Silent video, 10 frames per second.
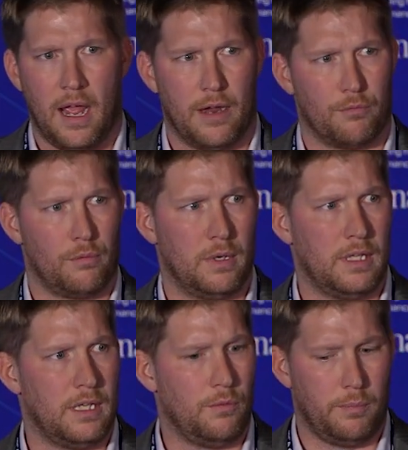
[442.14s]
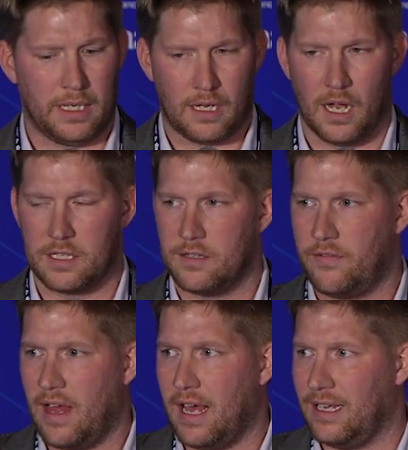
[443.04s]
And really, because
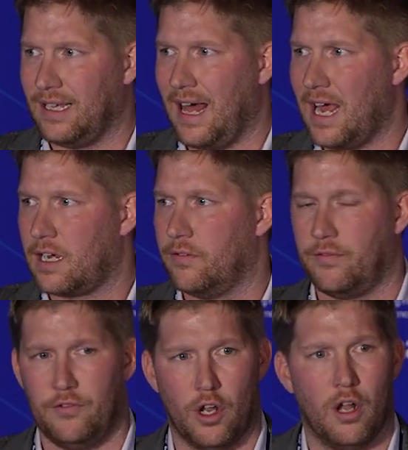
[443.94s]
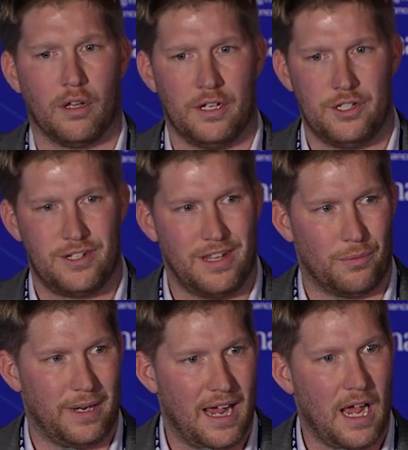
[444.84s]
of that lack of knowledge that
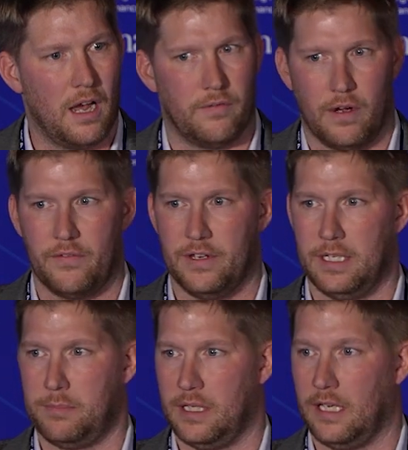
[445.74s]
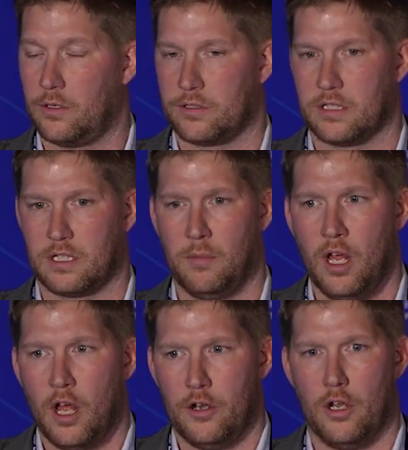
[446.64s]
we have of the deep sea ecosystem,
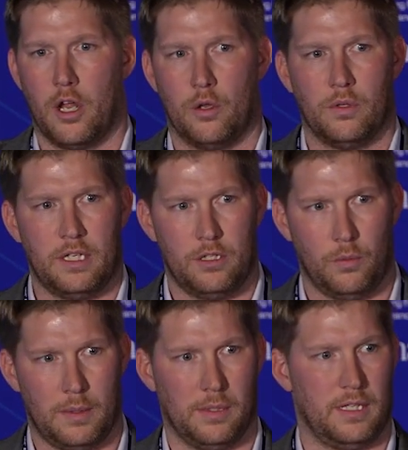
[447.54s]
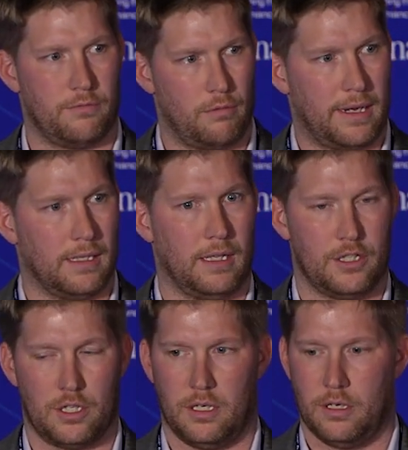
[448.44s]
not only do we believe
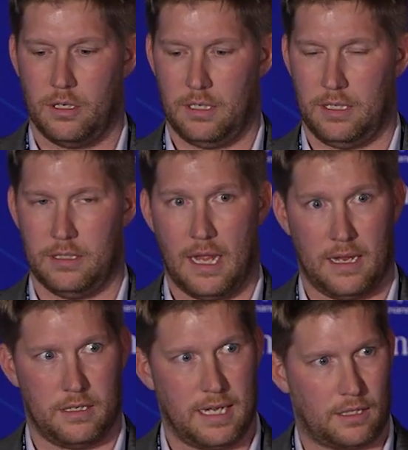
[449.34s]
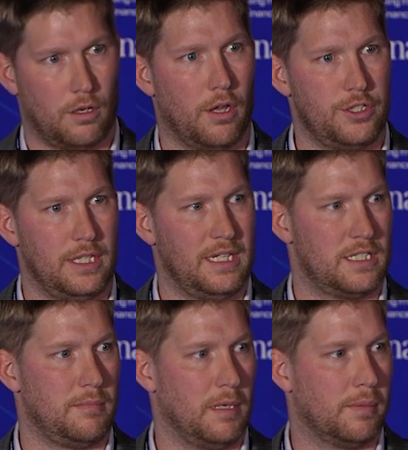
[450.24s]
regulation and technology needs
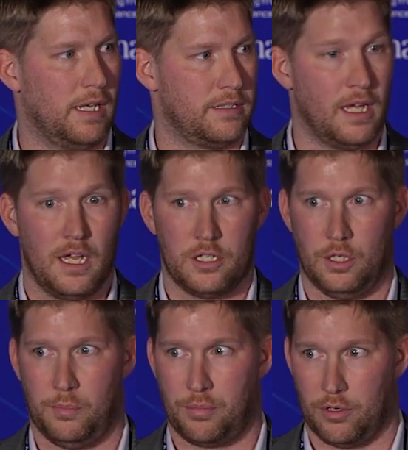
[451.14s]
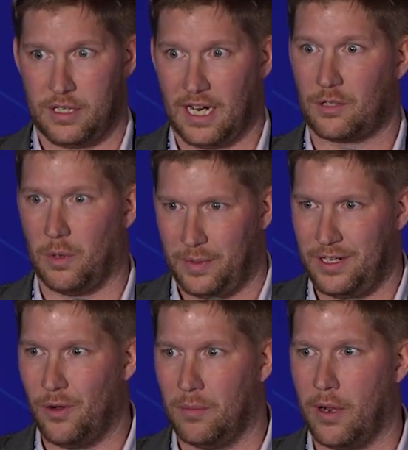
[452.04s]
to be in place to protect what we
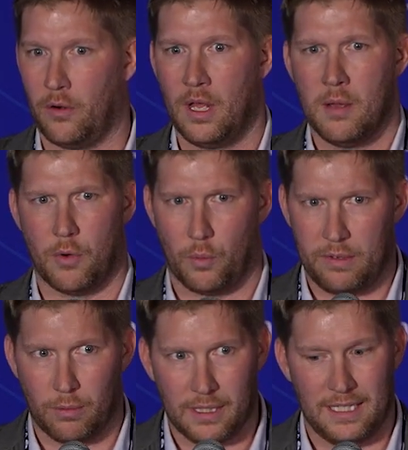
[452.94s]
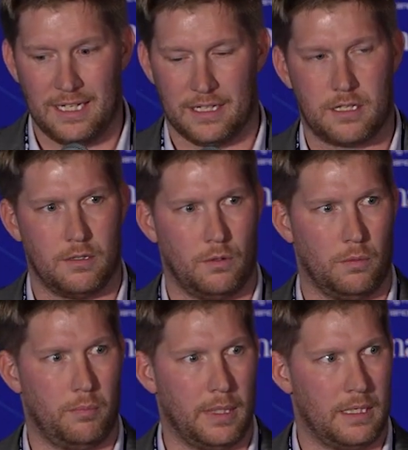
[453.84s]
know about, but we really need it
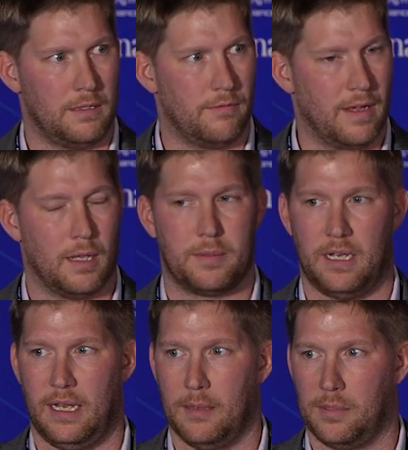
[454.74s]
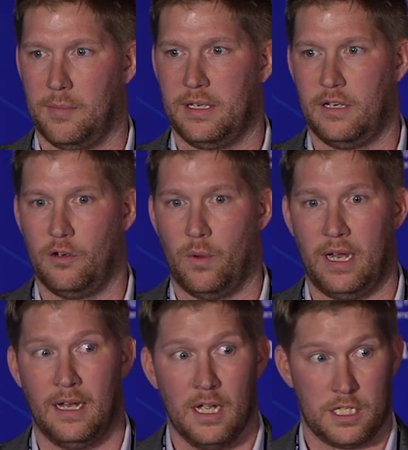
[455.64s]
to be developed and implemented in a
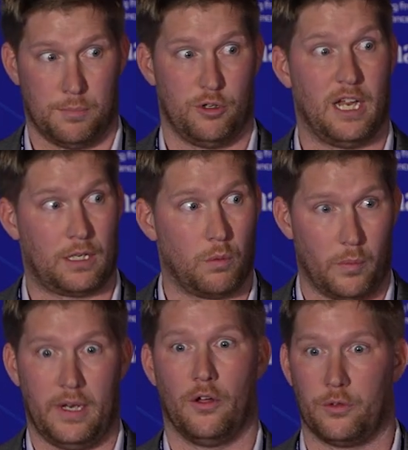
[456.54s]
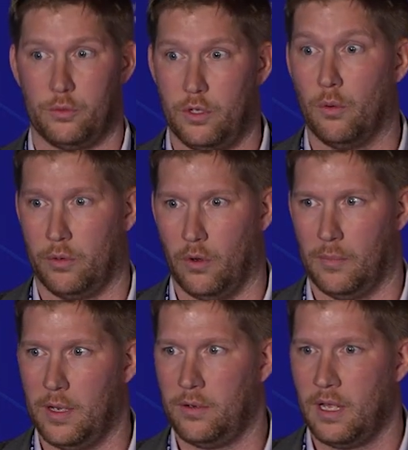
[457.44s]
way to protect what we also don't know
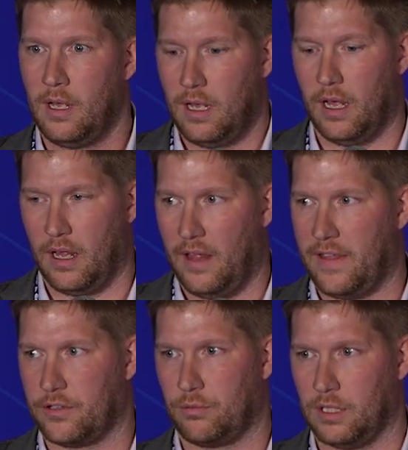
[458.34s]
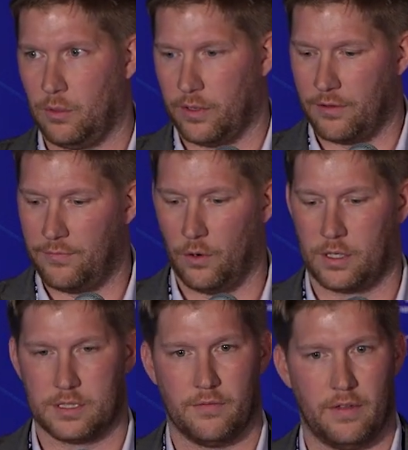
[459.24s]
about. And that's really what the
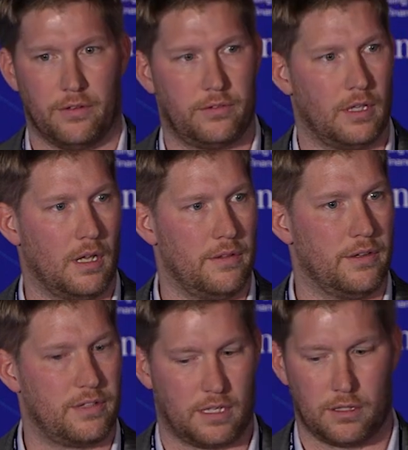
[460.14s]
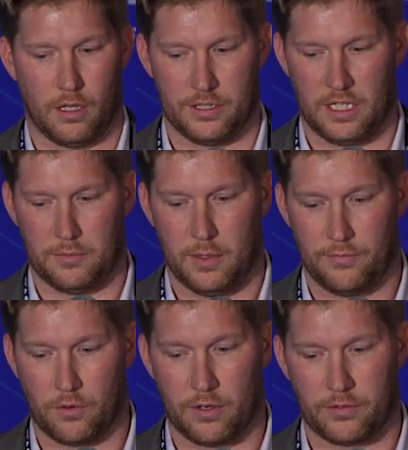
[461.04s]
focus of this technology has been
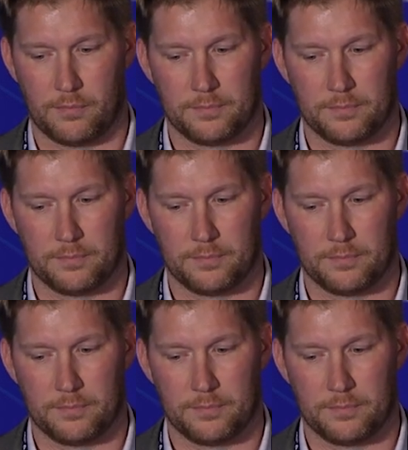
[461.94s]
for us.